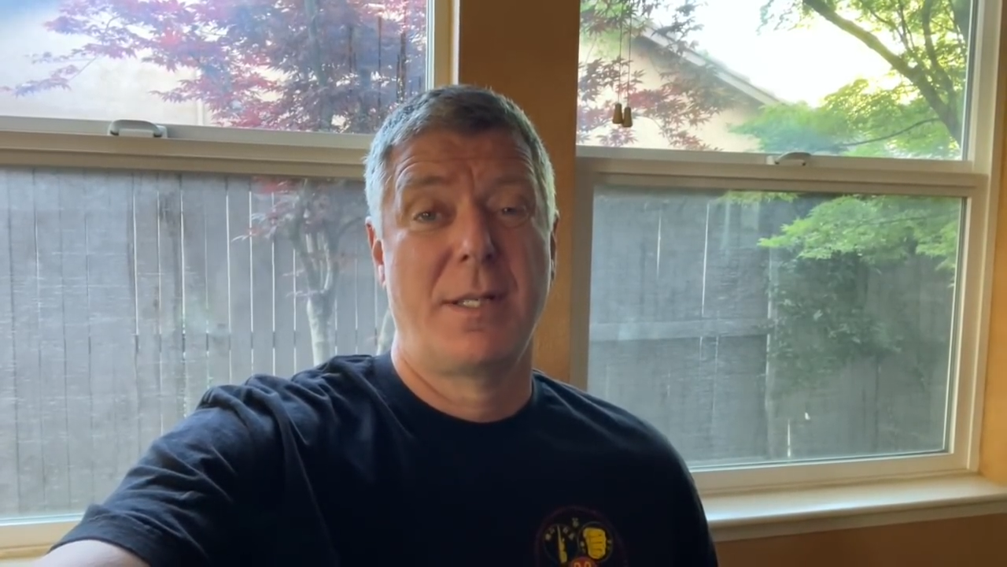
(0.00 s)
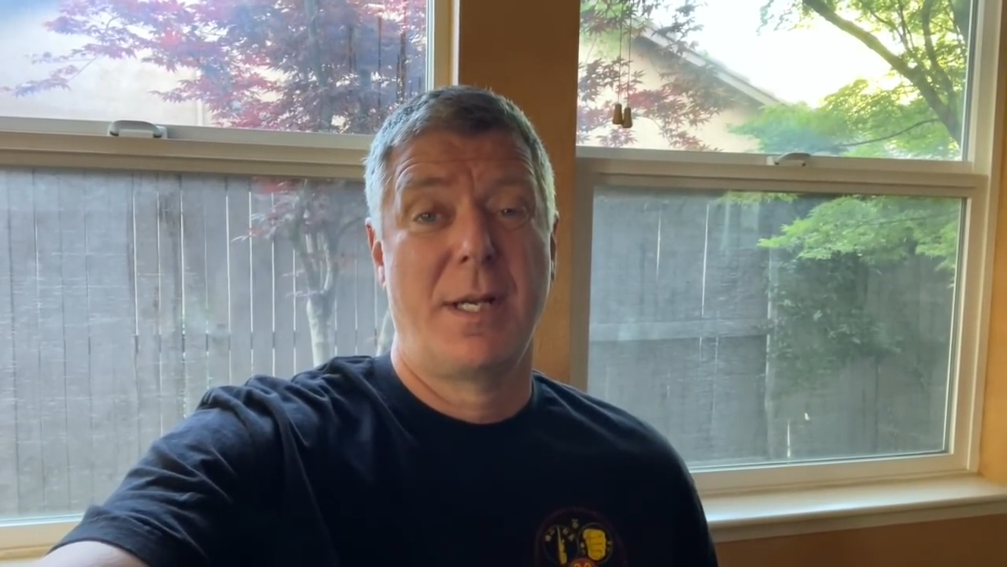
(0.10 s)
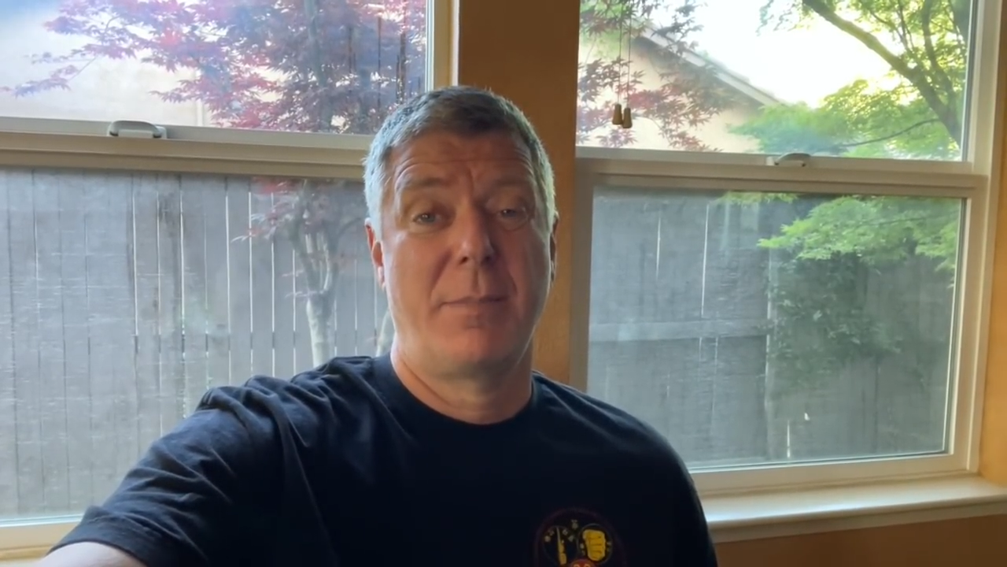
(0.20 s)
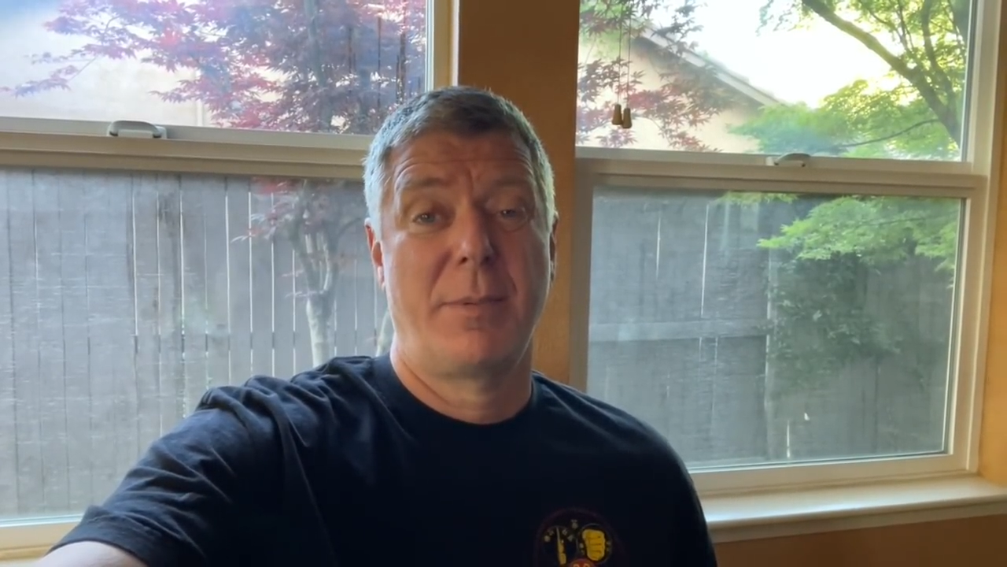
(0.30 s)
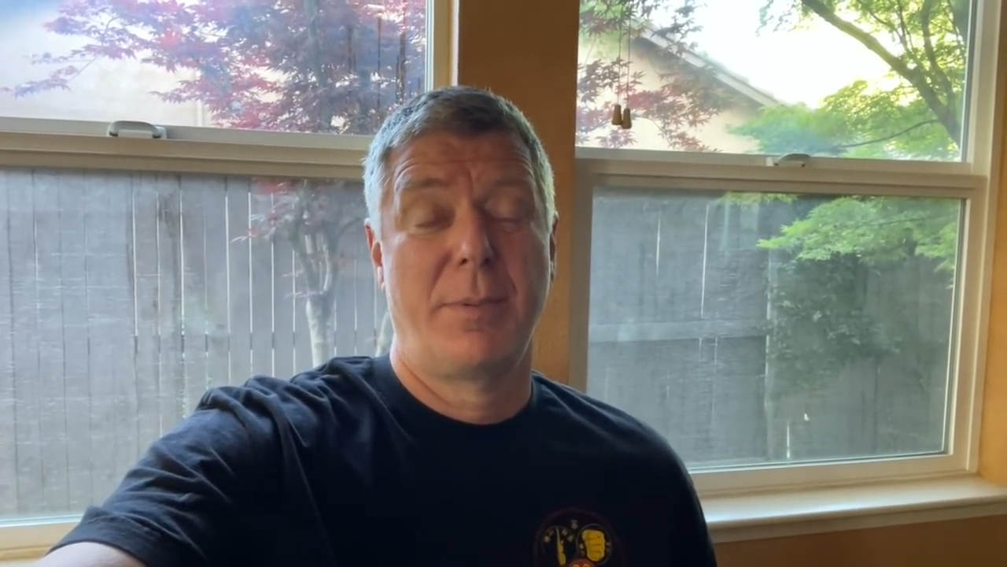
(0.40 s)

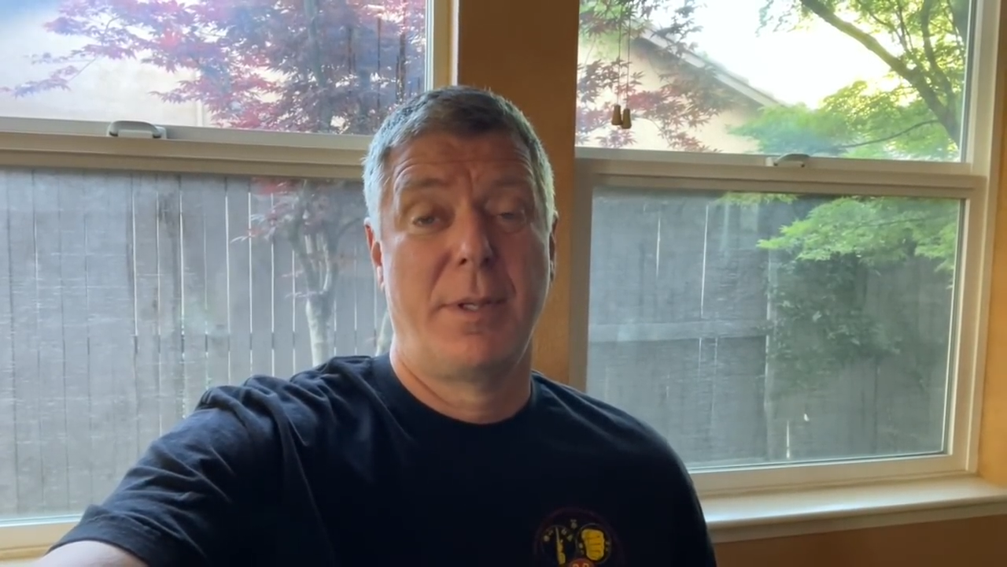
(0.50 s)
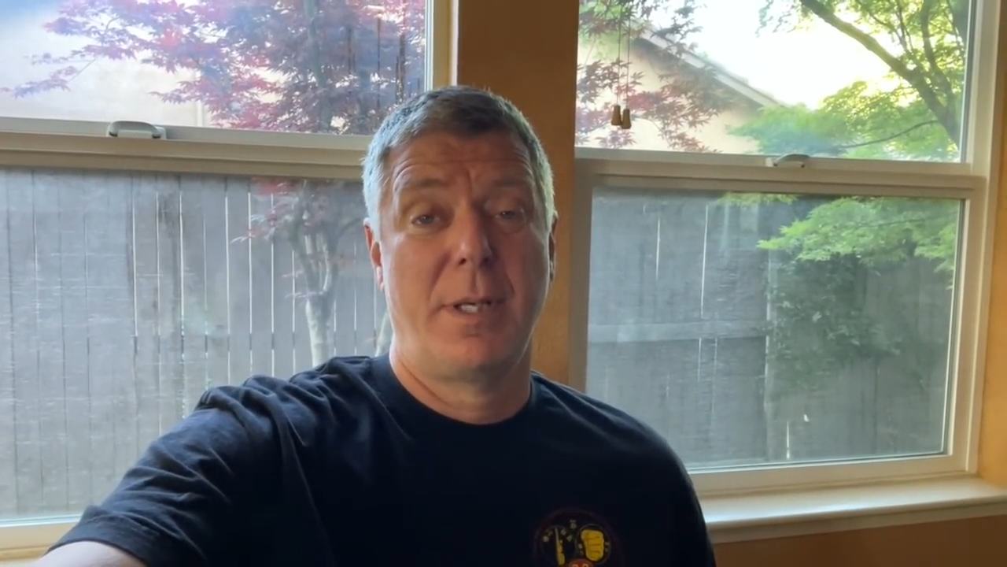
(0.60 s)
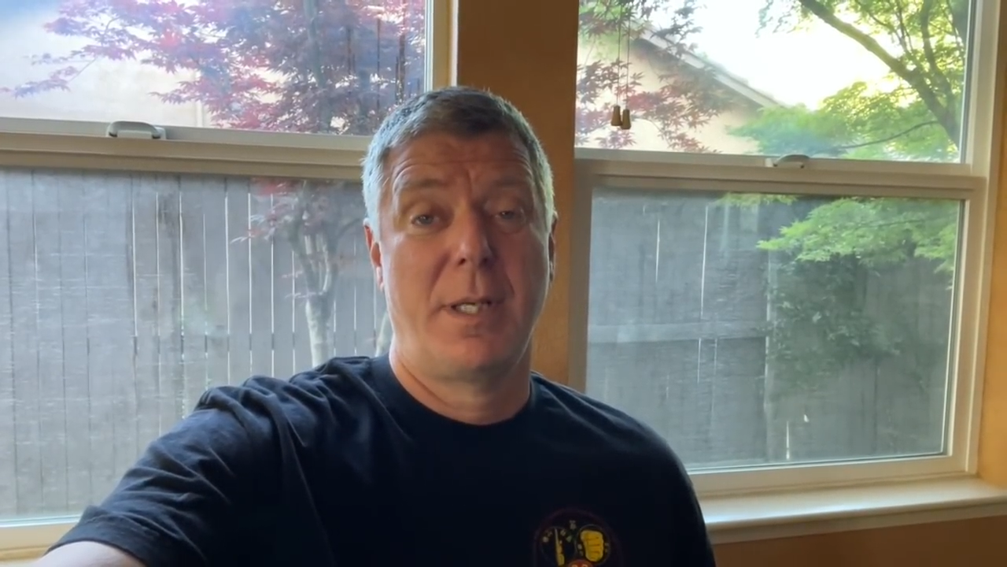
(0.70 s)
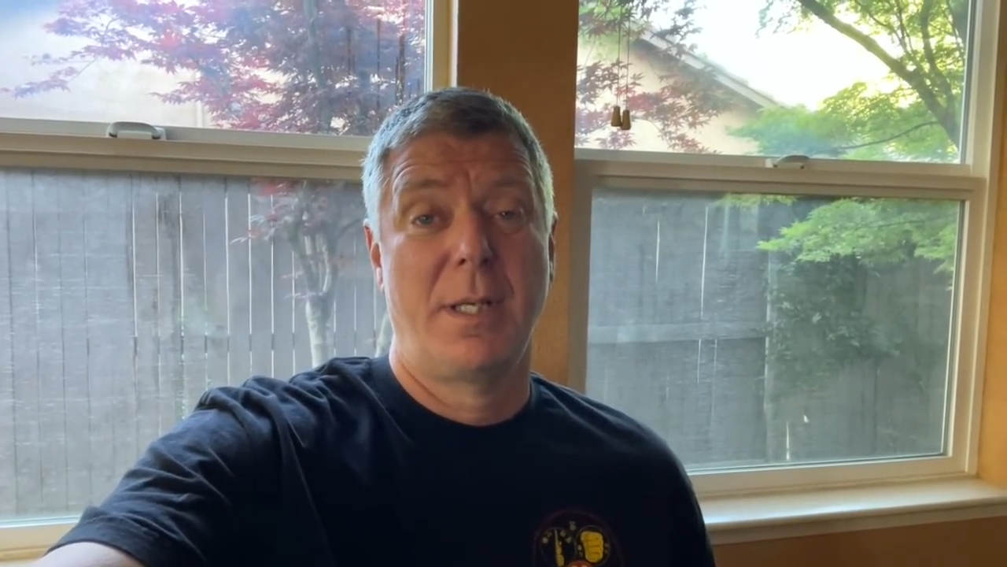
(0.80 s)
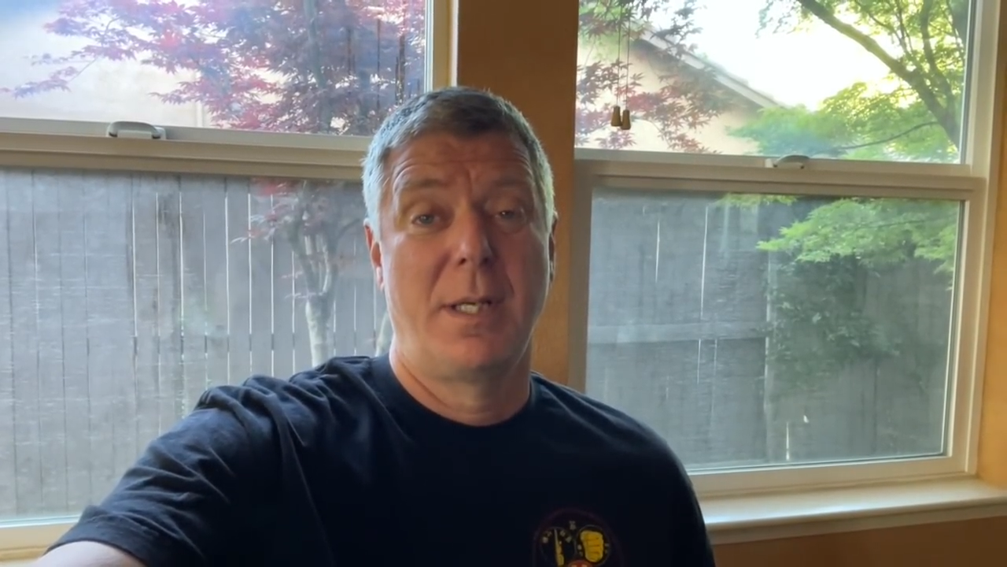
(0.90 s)
time to
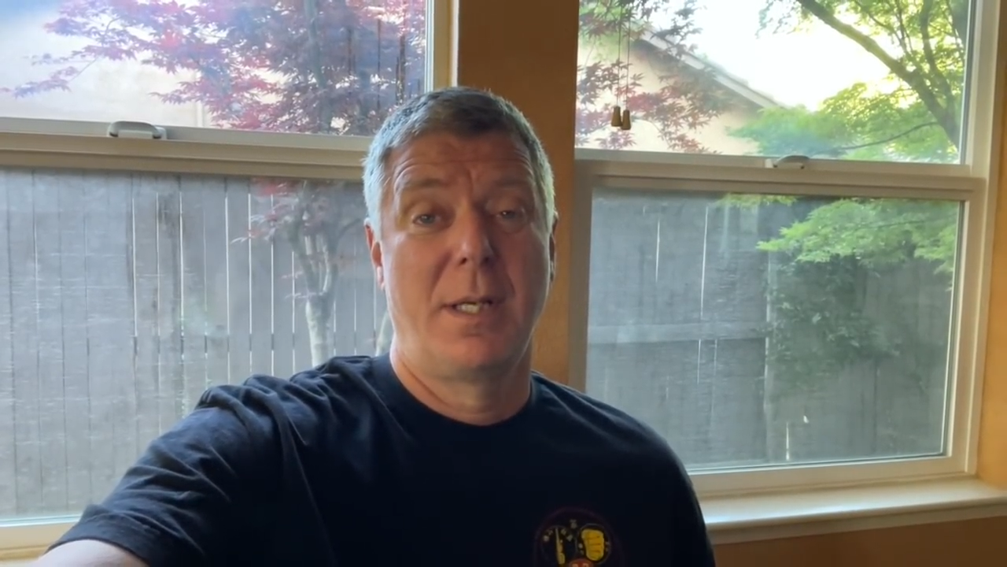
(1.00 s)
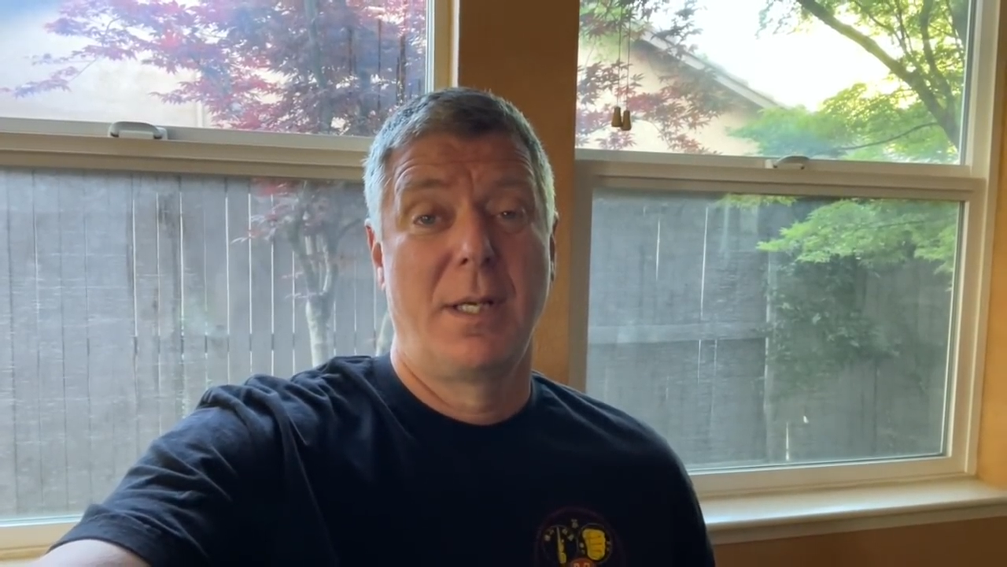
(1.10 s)
play,